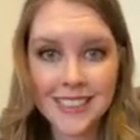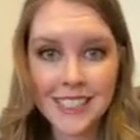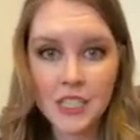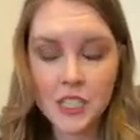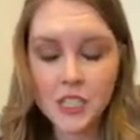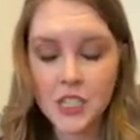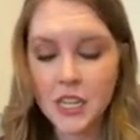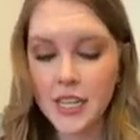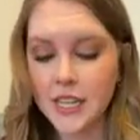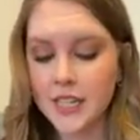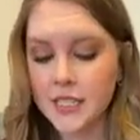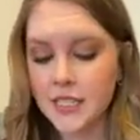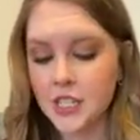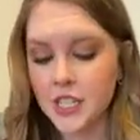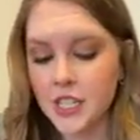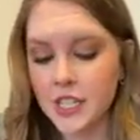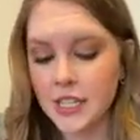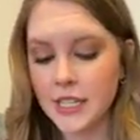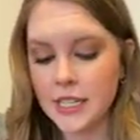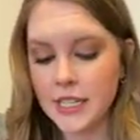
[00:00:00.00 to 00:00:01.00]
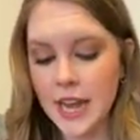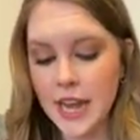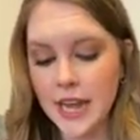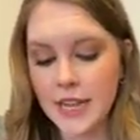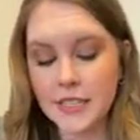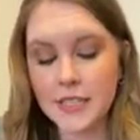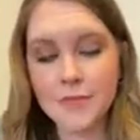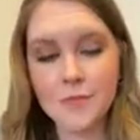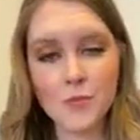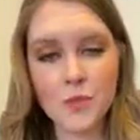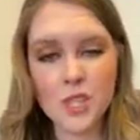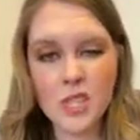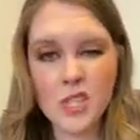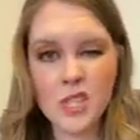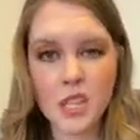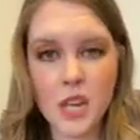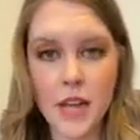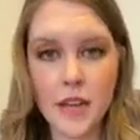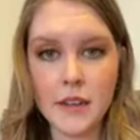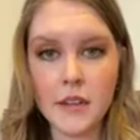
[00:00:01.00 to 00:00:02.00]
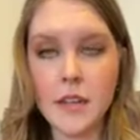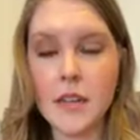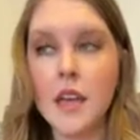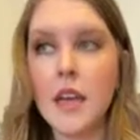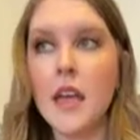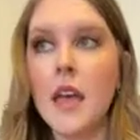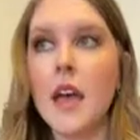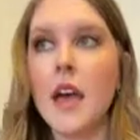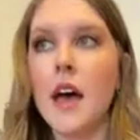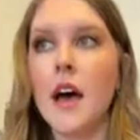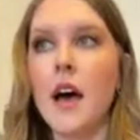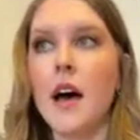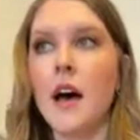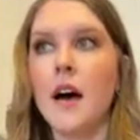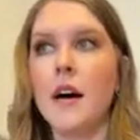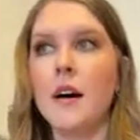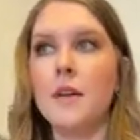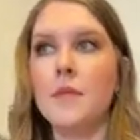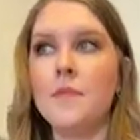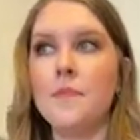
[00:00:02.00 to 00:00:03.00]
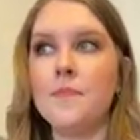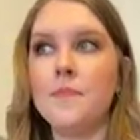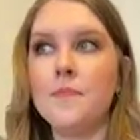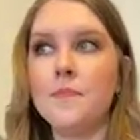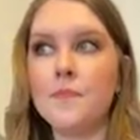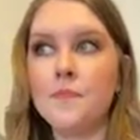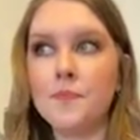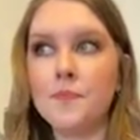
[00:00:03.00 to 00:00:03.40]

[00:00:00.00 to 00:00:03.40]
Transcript: She dies. She's done. And